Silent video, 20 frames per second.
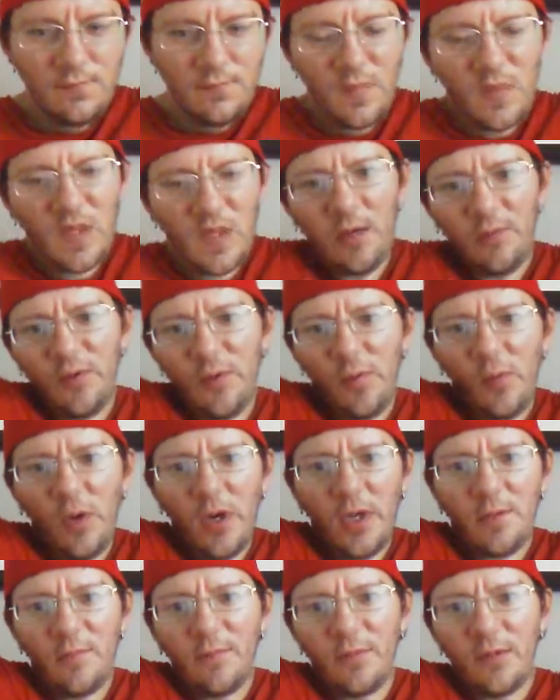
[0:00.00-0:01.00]
Every
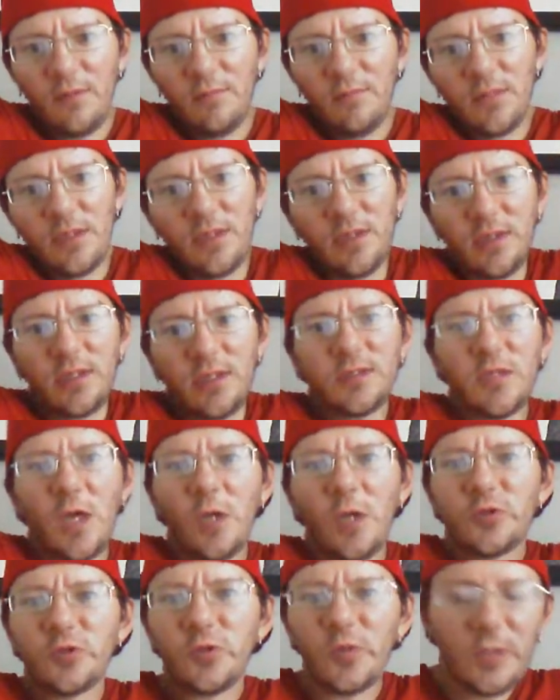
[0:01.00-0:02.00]
one of them is
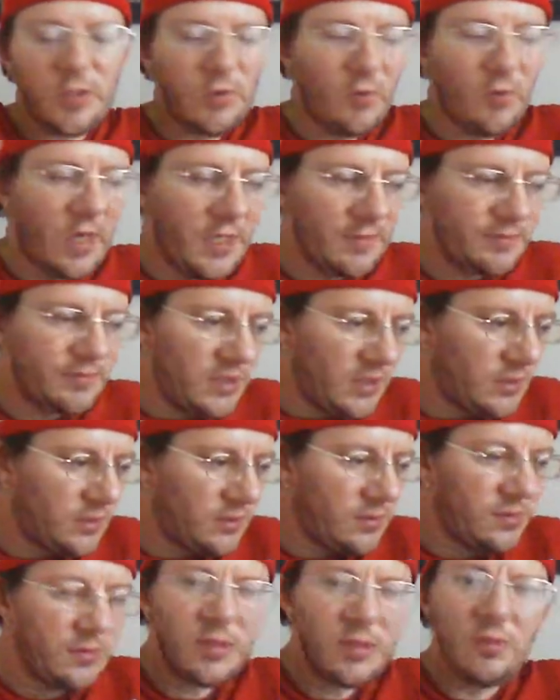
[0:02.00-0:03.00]
all shrink wrapped
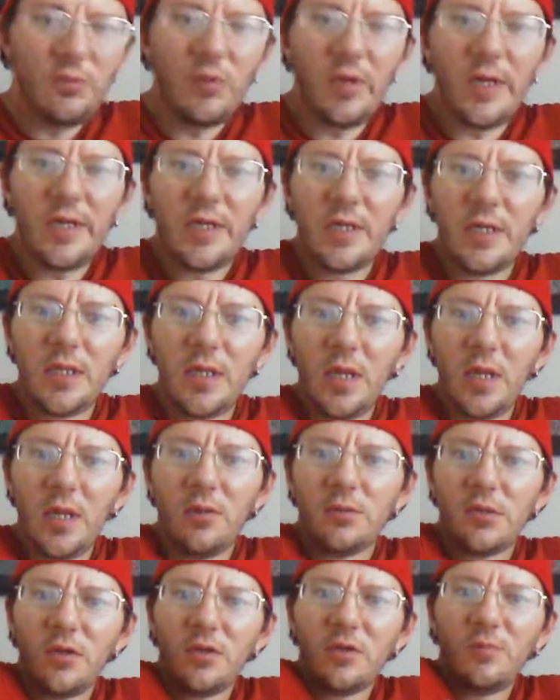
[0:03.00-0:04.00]
and ready to go,
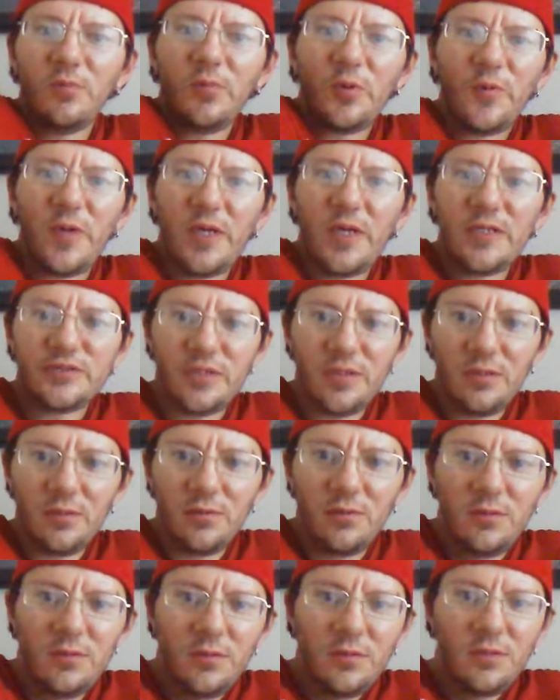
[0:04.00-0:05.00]
looking professional.
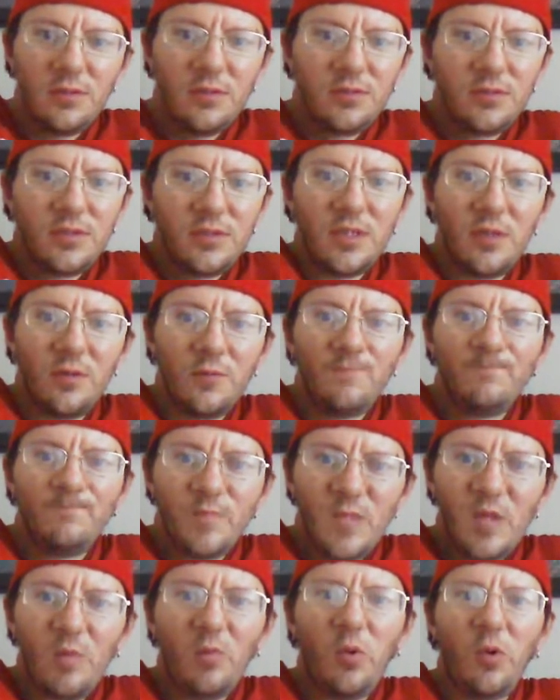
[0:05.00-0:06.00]

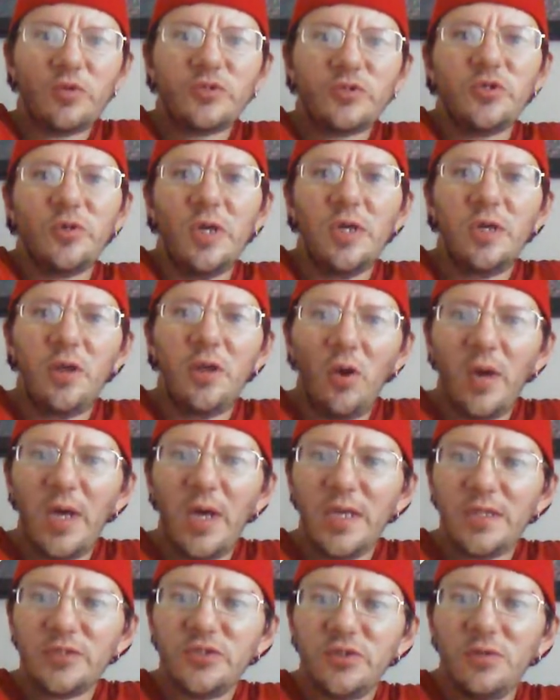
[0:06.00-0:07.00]
Of course, there ain't no
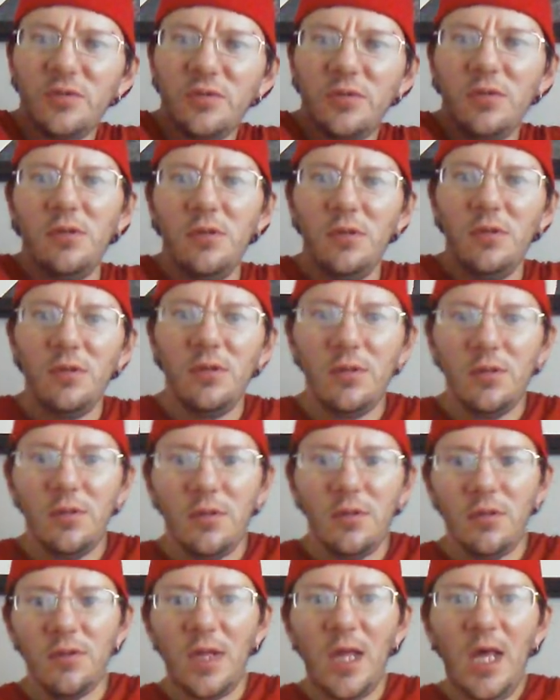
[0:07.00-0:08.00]
actual
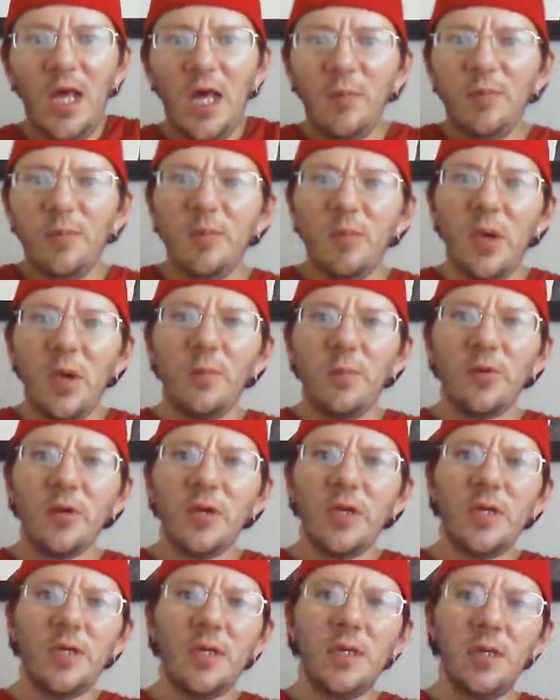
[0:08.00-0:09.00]
album
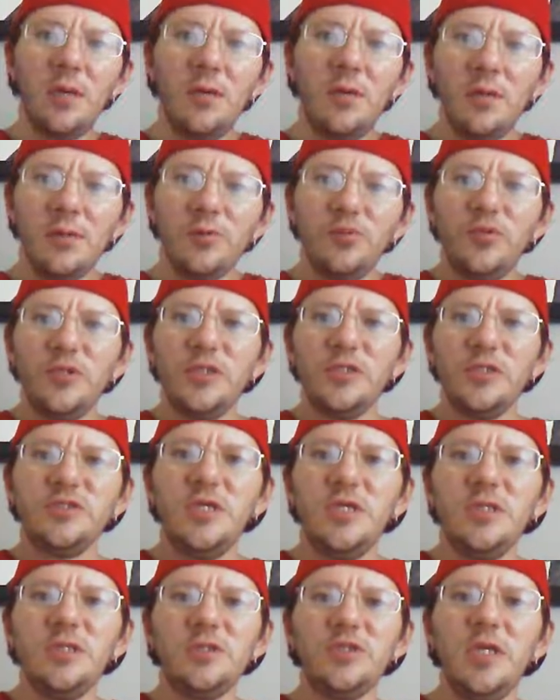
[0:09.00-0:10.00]
cover in there. You just
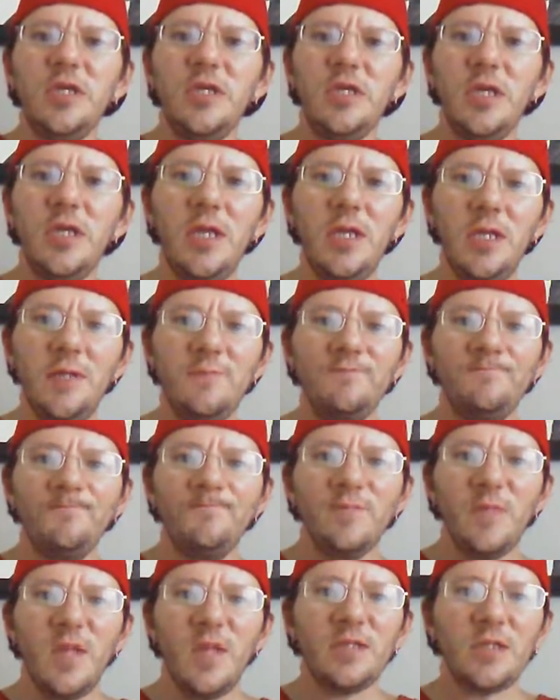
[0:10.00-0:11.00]
see the CD
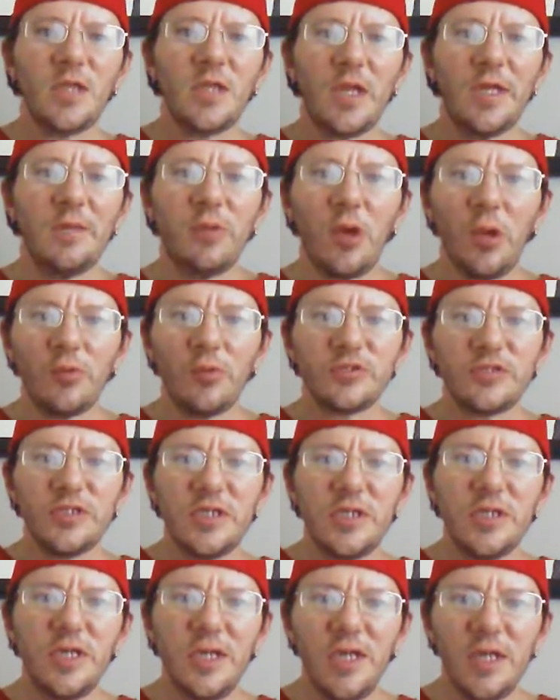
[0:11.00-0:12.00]
and the label on the
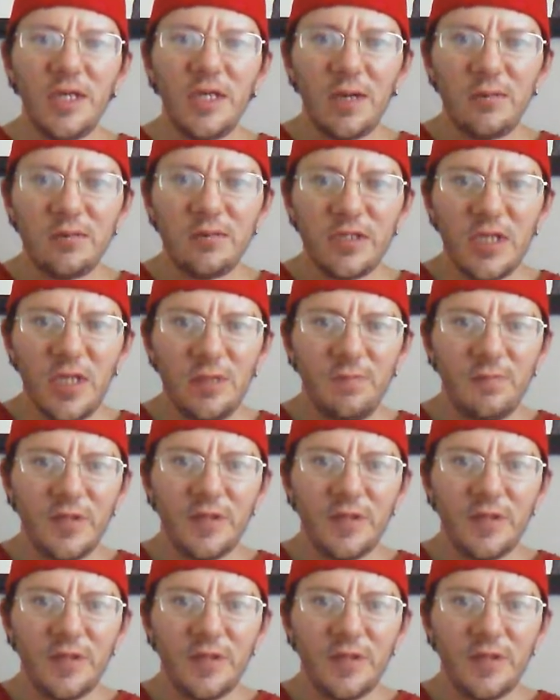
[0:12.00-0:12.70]
CD and everything.